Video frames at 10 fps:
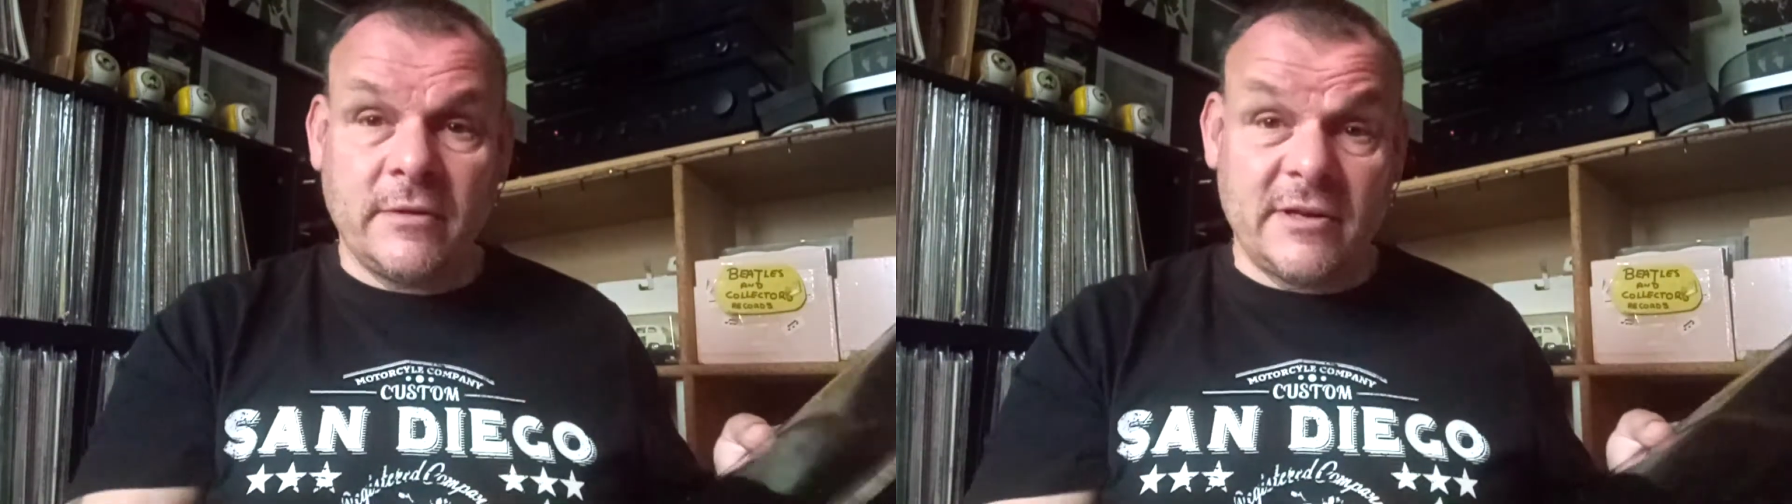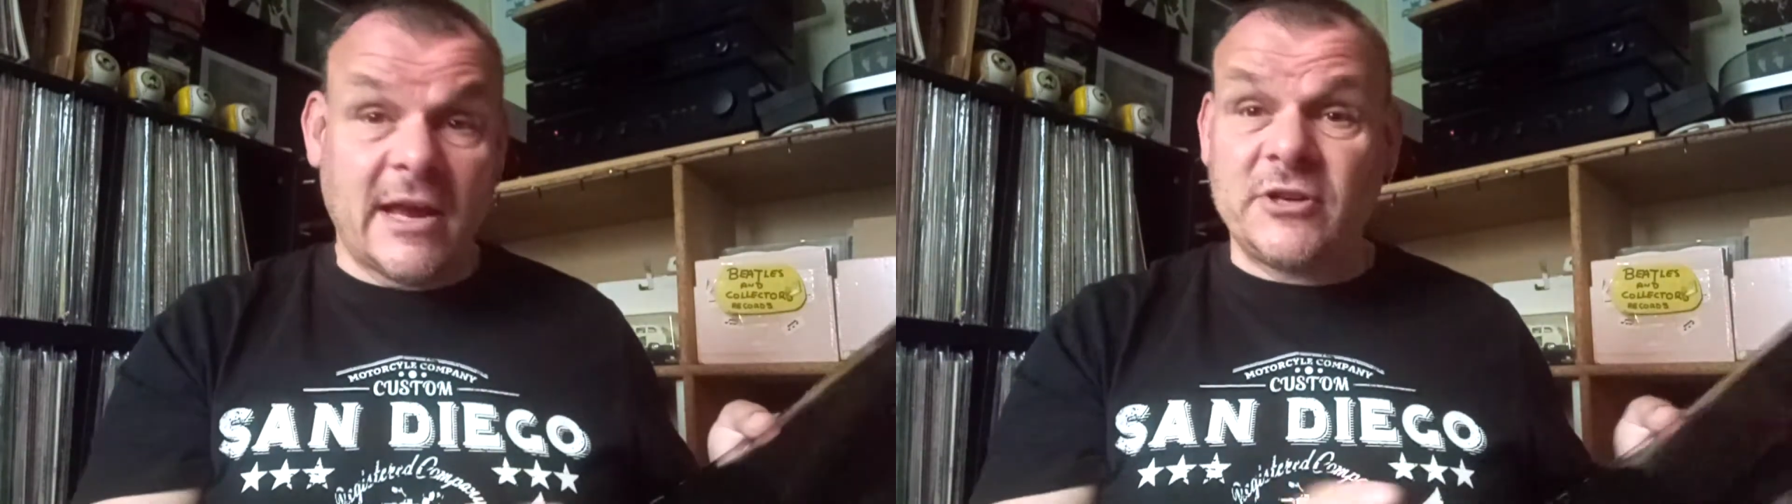
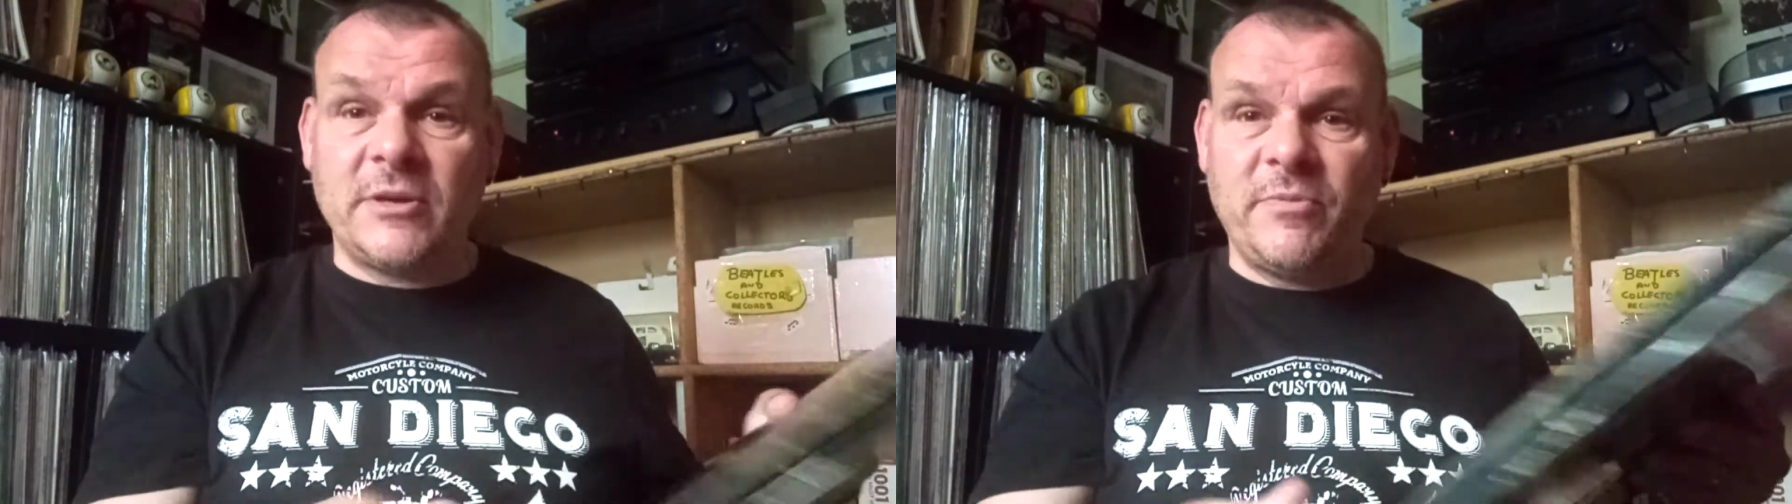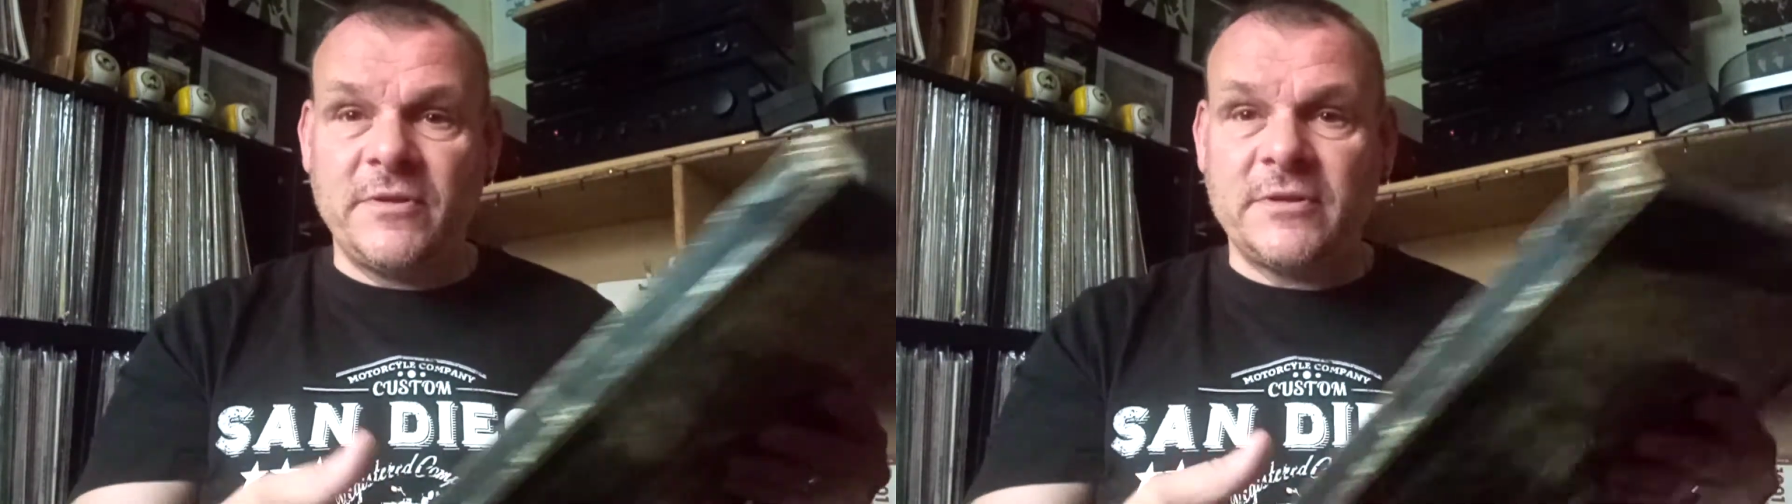is
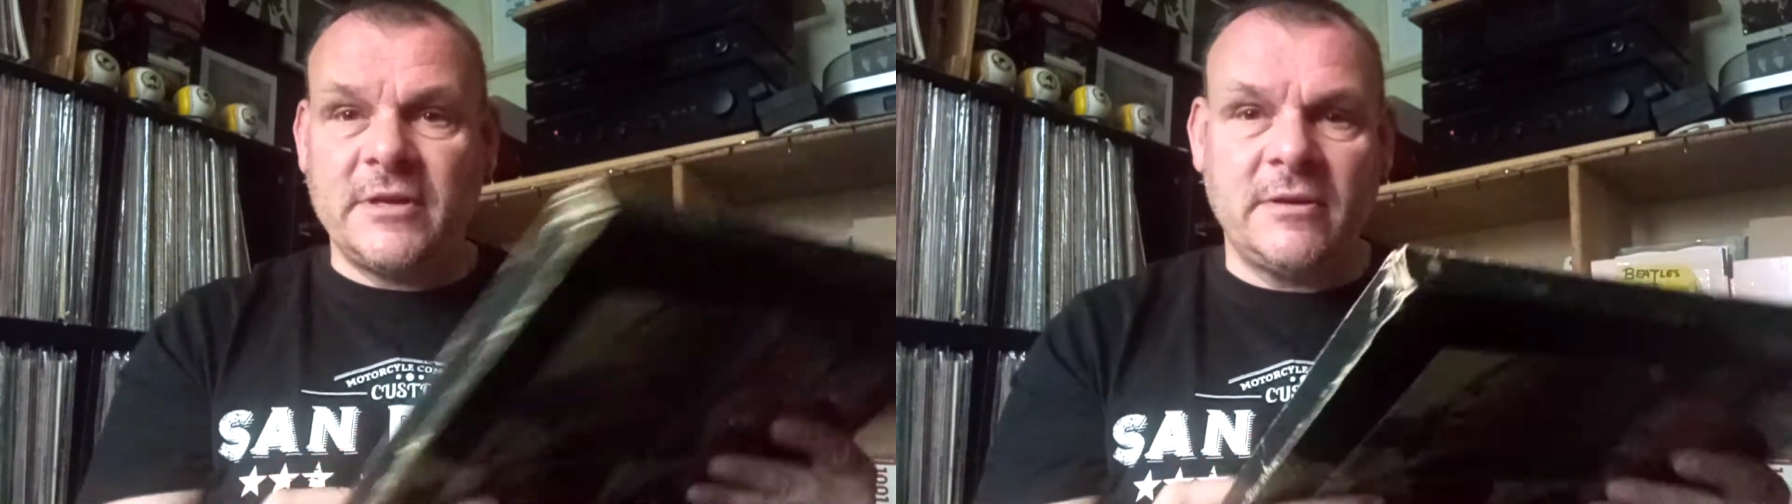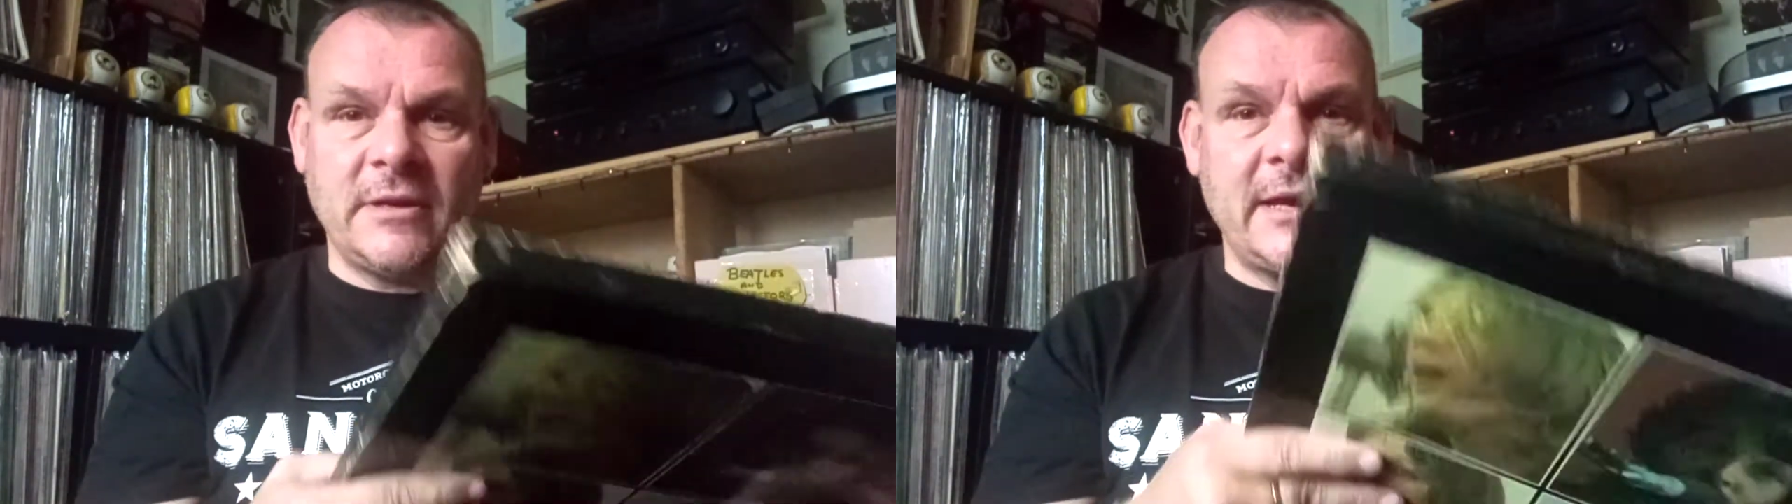actually printed
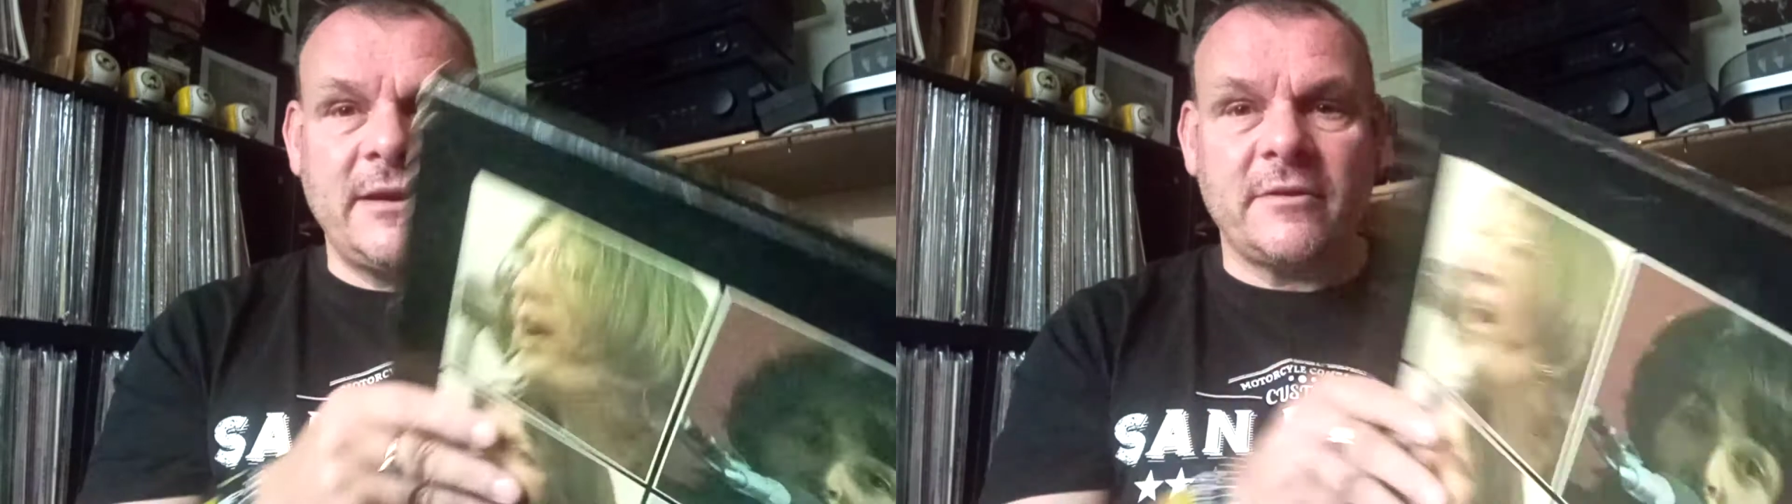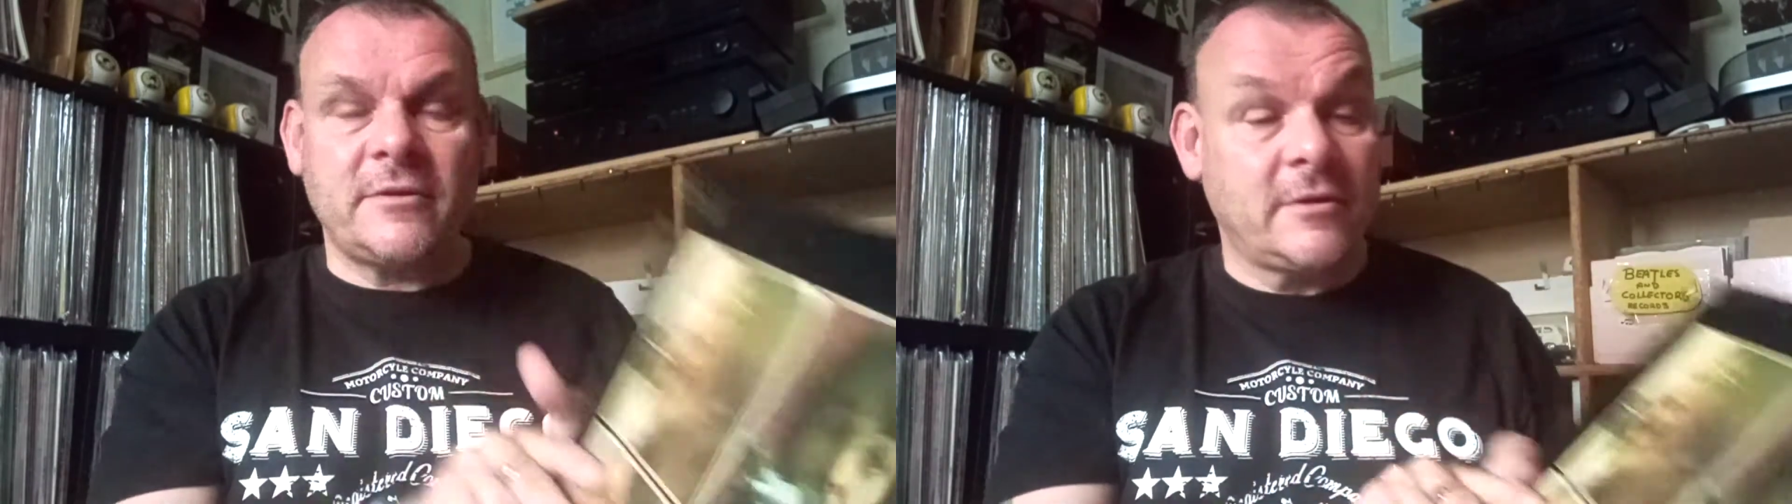in
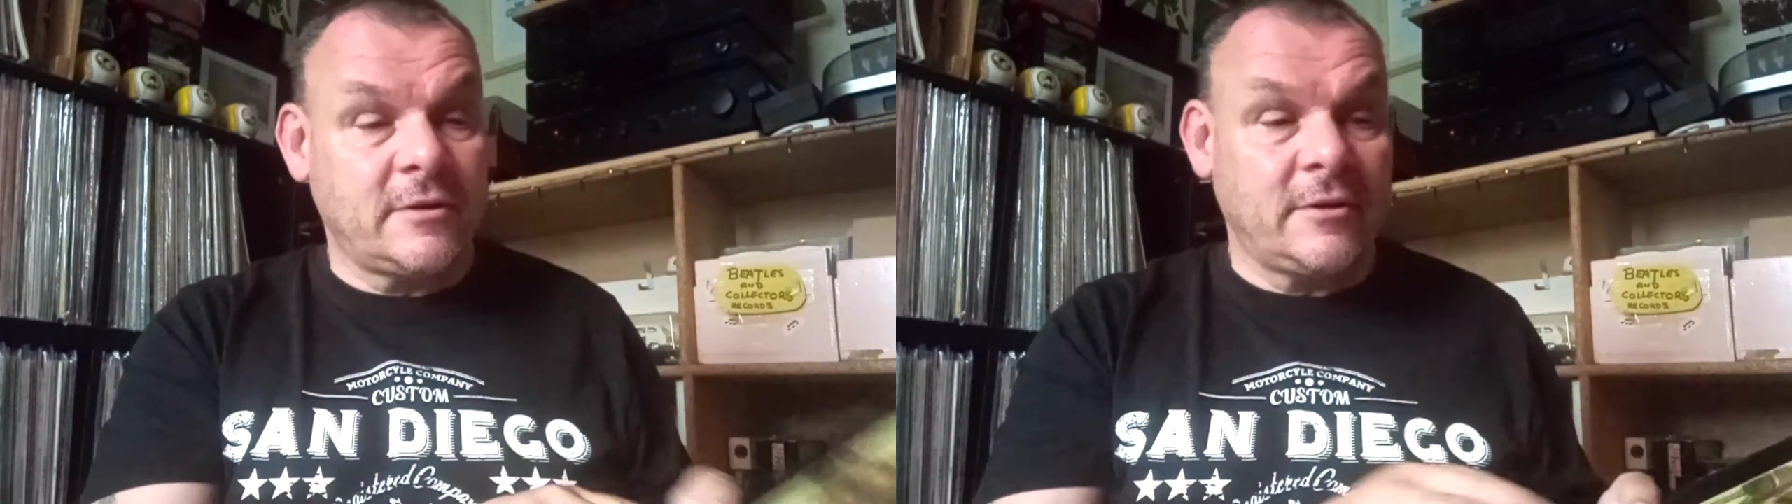England.